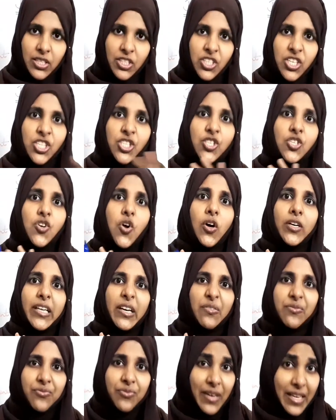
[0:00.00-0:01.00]
It is not
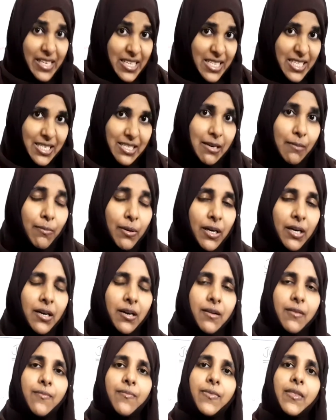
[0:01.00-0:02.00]
a
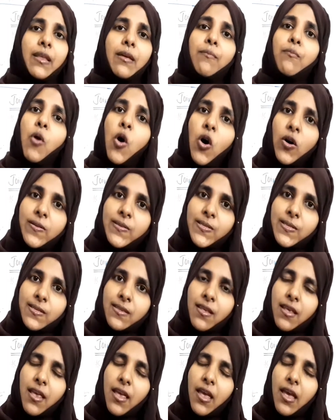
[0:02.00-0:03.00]
flexible bonds.
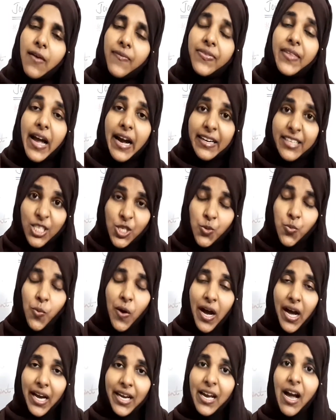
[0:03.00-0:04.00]
That's
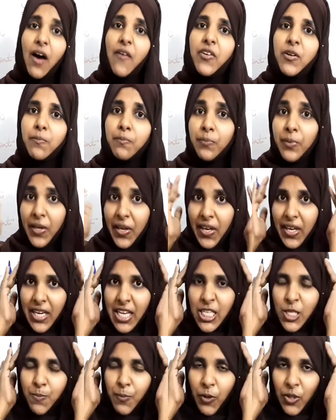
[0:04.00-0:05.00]
why our brain
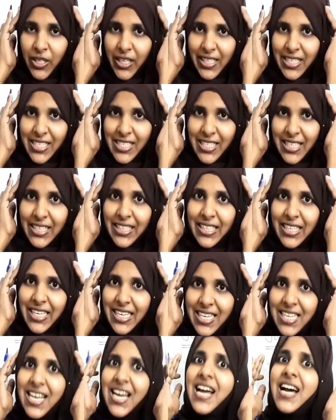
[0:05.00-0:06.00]
is protected
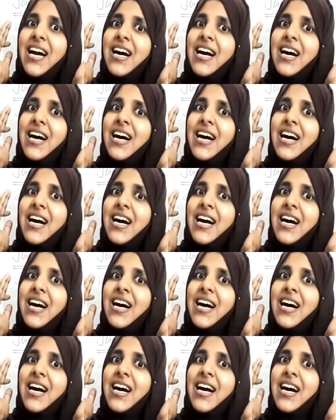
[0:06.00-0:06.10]
in